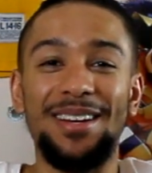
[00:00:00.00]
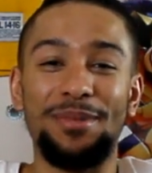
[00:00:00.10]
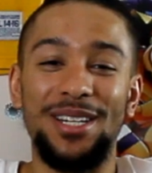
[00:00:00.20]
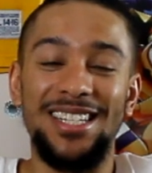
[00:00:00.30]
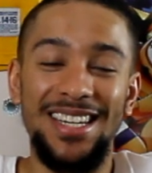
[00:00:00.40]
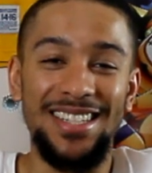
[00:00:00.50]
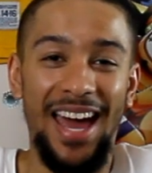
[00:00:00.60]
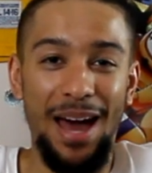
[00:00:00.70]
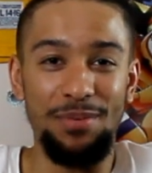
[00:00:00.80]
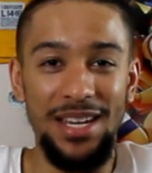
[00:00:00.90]
Bro, she gets a
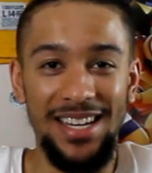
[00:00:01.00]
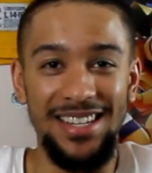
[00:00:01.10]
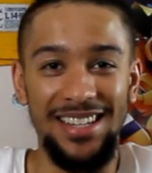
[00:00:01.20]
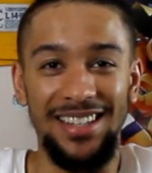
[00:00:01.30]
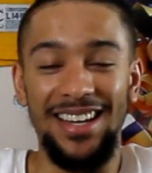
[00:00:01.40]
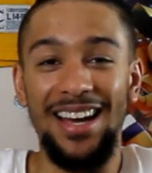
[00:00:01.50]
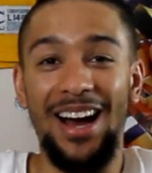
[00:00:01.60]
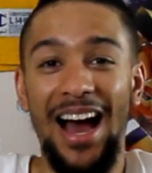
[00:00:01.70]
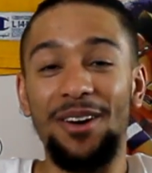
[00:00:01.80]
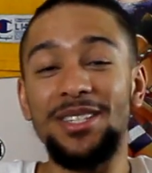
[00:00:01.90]
happy ending.
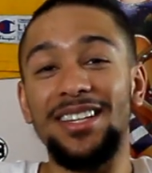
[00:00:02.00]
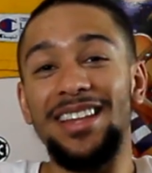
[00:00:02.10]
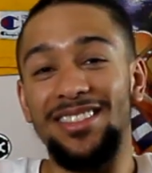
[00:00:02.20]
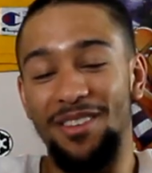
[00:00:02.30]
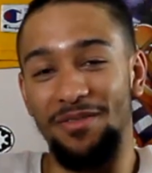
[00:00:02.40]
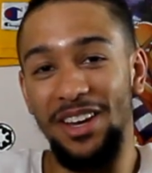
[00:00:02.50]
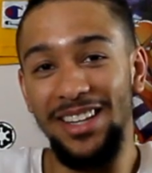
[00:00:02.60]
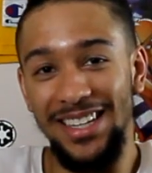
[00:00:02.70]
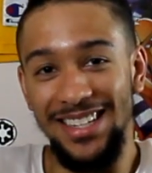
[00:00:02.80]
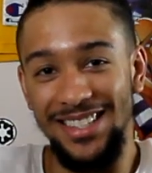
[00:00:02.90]
How is it that the
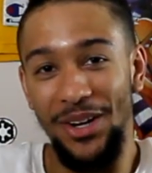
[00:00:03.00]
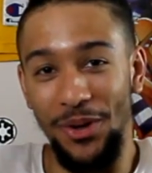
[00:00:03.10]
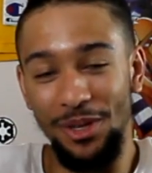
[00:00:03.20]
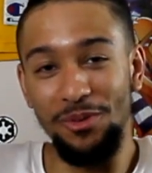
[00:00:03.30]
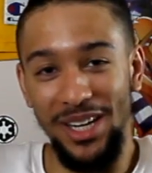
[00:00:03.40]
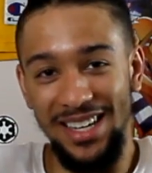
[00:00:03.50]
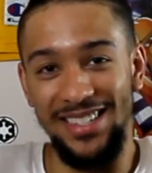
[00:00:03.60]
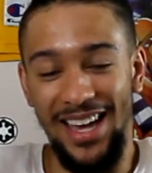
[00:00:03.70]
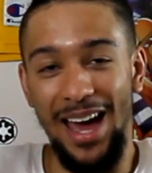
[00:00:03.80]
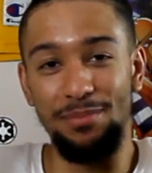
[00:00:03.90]
villain is the only one that
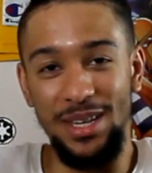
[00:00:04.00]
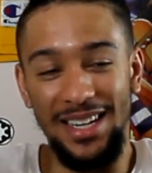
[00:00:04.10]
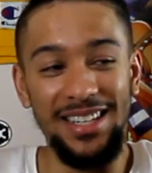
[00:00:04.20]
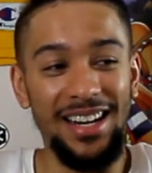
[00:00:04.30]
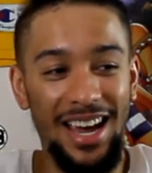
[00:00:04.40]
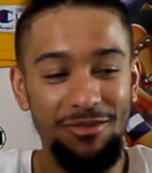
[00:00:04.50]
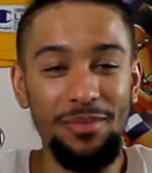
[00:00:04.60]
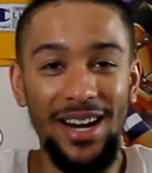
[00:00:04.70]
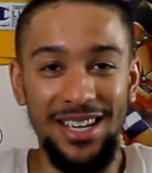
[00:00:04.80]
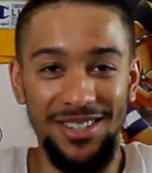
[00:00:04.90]
gets a happy ending and
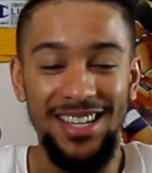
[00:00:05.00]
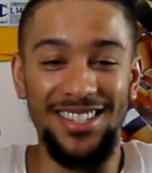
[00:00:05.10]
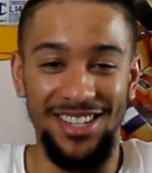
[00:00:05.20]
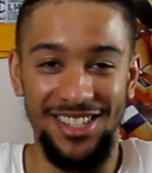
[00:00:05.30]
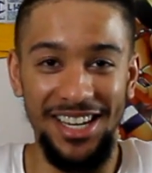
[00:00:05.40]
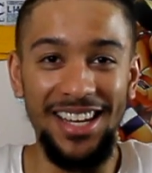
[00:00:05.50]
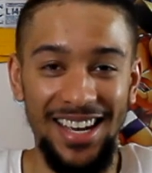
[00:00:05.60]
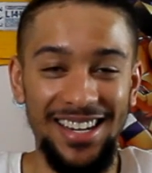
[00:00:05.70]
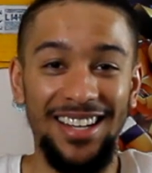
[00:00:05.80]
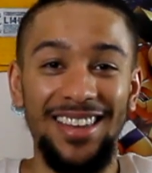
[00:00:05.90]
everybody else gets a shit
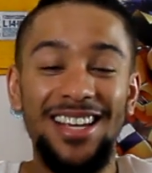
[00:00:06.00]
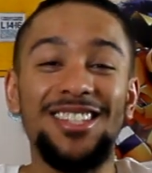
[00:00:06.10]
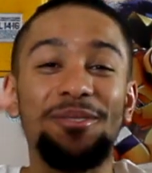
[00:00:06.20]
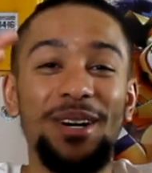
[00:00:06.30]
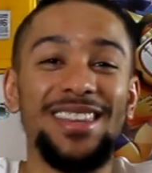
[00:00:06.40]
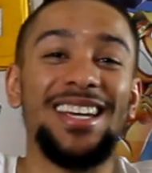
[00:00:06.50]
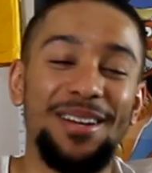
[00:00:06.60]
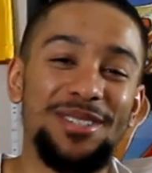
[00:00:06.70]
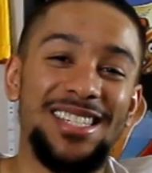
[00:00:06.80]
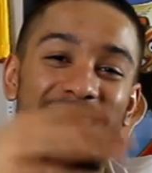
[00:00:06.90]
ending? That's the one thing
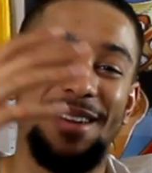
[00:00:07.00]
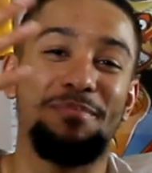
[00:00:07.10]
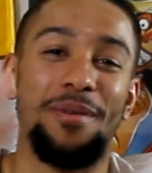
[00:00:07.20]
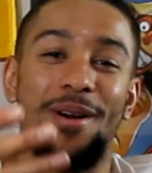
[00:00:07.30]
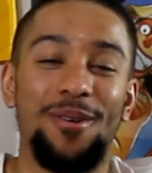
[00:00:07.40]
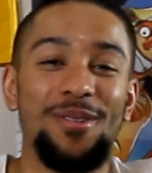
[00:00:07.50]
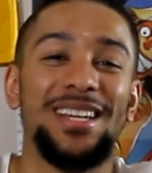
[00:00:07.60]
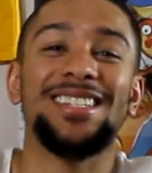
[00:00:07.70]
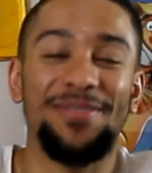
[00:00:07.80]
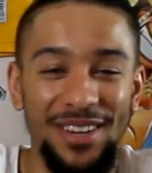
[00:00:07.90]
I'm just like, bro,
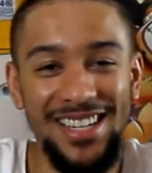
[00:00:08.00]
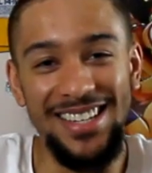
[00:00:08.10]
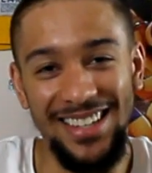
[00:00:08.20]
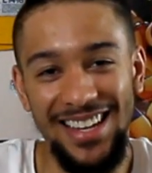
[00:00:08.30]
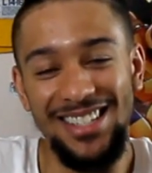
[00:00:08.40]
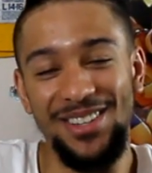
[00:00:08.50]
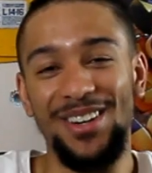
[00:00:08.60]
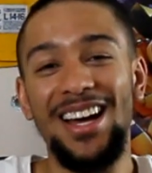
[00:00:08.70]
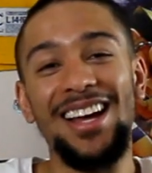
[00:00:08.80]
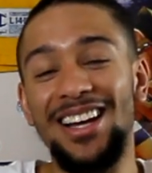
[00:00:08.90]
it's funny. That's
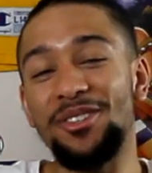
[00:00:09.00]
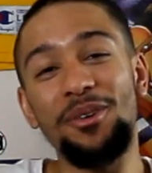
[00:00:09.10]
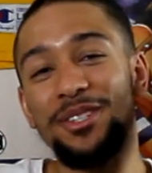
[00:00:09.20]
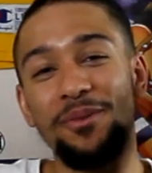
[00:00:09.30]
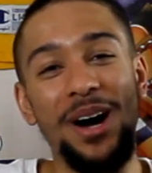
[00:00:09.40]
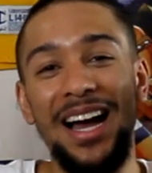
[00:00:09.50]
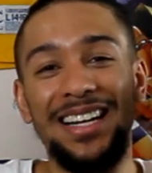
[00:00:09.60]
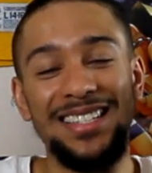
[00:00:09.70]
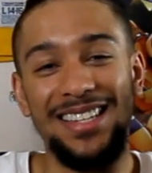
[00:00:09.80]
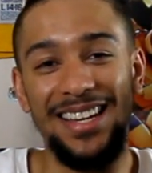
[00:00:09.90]
the reason why I
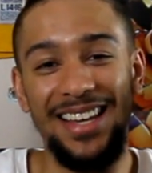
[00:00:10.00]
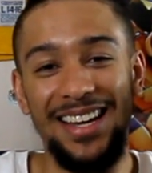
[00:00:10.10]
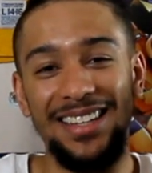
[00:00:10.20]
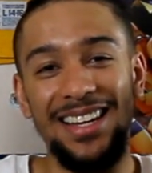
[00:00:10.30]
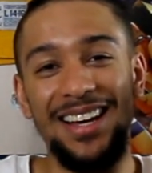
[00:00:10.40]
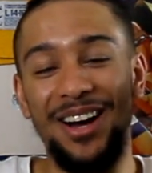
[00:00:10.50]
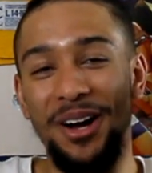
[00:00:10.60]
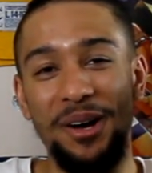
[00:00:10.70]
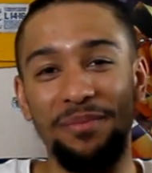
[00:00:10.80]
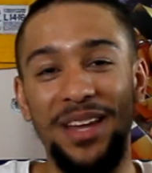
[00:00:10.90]
could say that
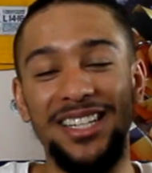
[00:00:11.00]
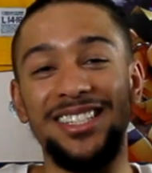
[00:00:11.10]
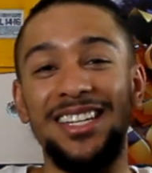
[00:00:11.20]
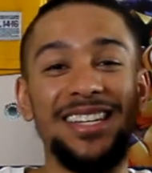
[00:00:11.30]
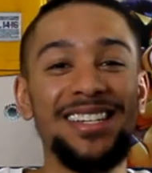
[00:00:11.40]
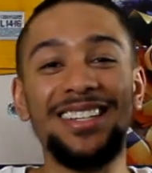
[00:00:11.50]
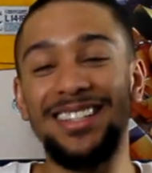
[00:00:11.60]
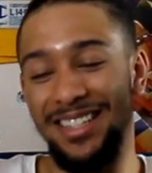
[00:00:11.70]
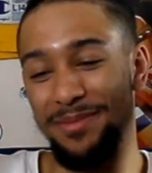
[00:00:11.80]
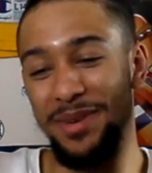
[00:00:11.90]
that she
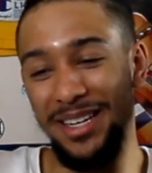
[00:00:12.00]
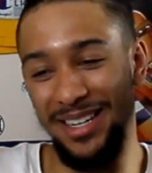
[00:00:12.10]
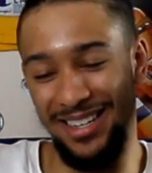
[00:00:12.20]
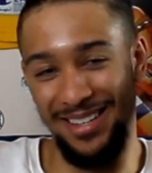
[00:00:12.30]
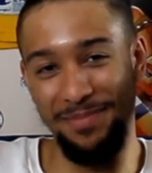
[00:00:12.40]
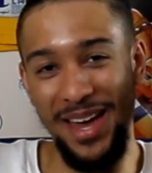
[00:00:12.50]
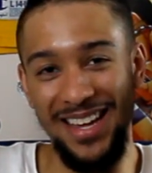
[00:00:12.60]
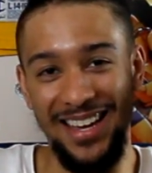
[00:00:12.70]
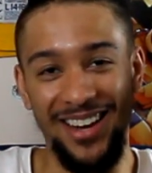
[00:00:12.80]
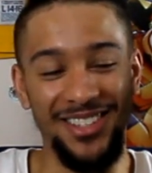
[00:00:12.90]
could be a
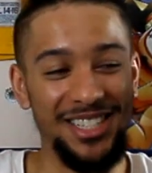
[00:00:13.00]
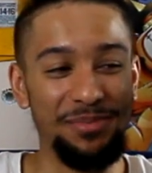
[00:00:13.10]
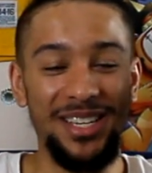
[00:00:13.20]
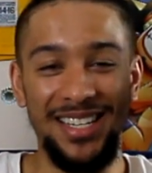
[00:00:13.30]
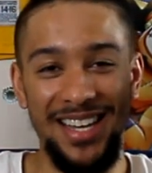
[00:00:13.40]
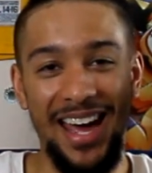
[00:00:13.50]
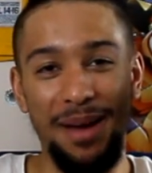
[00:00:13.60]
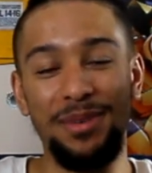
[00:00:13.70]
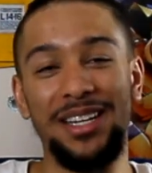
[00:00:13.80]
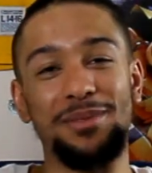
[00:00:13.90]
main character, just because of that
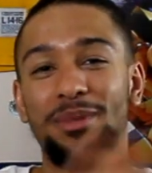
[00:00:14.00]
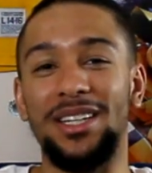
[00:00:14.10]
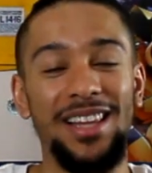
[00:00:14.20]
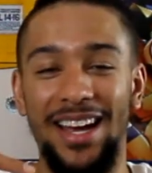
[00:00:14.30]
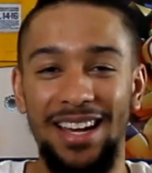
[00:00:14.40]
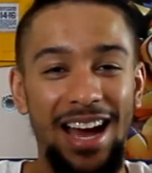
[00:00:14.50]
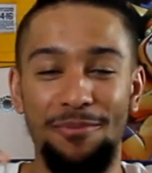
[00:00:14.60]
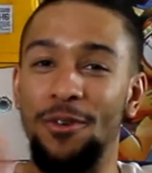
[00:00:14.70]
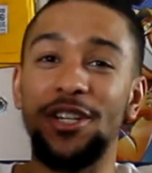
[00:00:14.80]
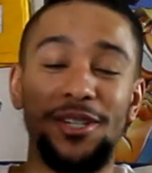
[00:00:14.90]
happy ending. But like,
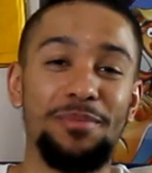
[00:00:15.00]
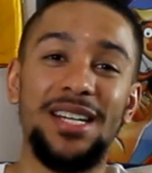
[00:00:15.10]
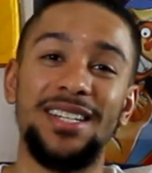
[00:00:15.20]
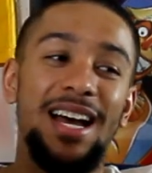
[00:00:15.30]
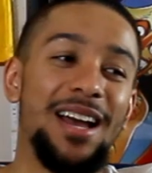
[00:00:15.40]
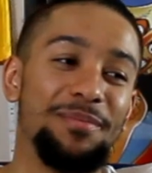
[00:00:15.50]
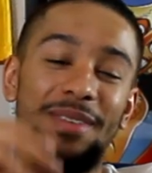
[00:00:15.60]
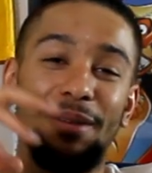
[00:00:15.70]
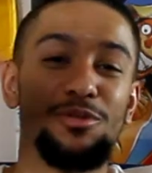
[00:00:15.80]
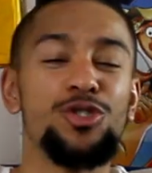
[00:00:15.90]
I'm reaching big time.
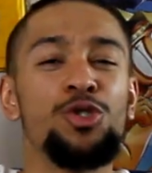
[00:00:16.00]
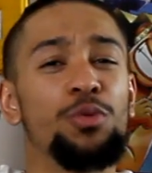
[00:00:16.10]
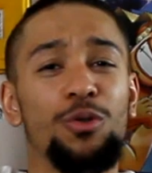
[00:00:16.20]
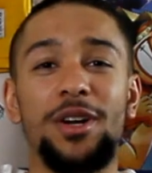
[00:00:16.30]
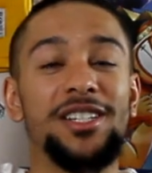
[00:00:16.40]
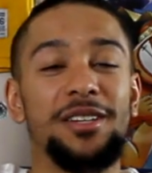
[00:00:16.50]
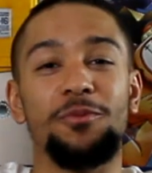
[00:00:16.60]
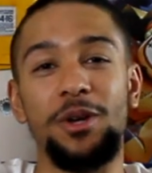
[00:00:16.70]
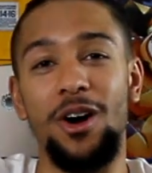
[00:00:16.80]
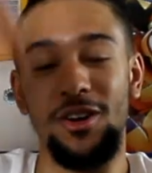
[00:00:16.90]
I'm super reaching.
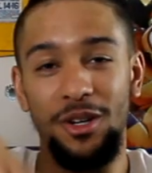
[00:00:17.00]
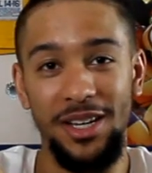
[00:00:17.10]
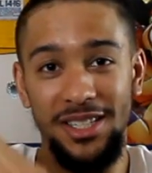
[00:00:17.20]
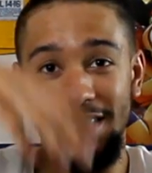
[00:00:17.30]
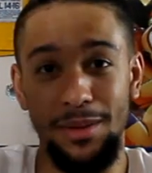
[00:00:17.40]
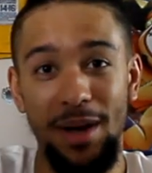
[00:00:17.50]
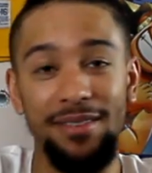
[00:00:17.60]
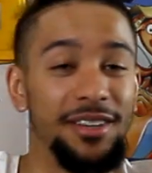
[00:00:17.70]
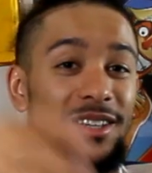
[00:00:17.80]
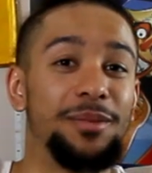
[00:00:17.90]
We all know that she's the
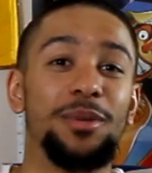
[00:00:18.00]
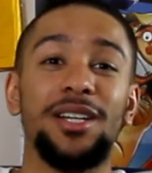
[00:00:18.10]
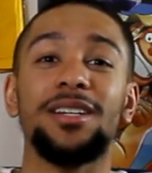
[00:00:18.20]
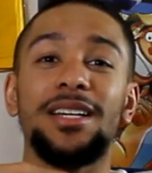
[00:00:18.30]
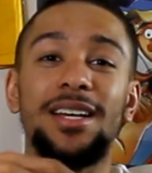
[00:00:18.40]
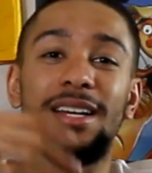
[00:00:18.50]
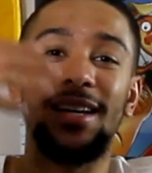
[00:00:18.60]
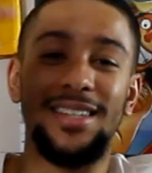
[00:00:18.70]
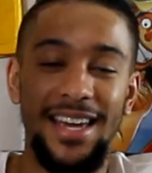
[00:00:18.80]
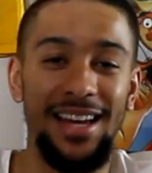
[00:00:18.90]
main villain, but
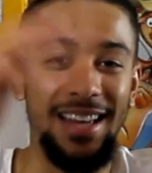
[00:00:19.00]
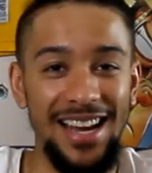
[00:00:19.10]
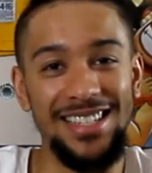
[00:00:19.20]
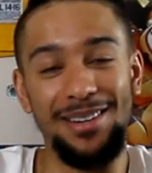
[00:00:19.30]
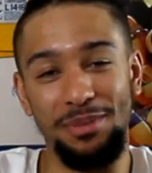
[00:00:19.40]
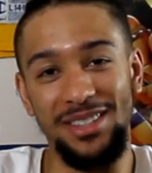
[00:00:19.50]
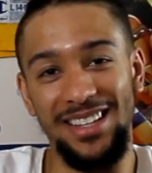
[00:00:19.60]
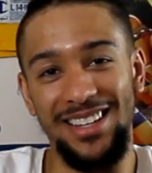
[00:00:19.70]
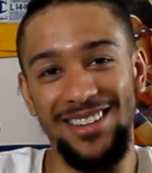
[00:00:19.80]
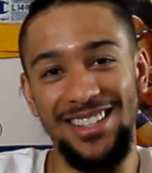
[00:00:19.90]
yeah, I just had to put
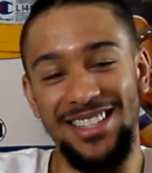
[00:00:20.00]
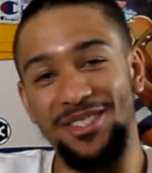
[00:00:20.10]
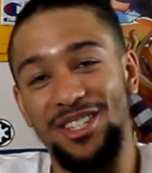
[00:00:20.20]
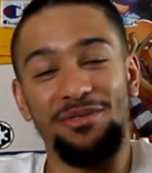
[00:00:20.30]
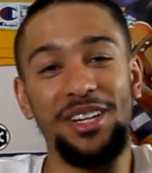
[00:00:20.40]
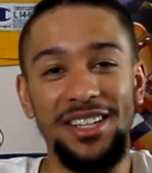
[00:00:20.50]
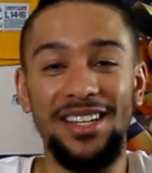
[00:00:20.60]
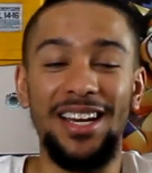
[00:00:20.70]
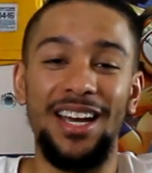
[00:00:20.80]
that there because it was just funny.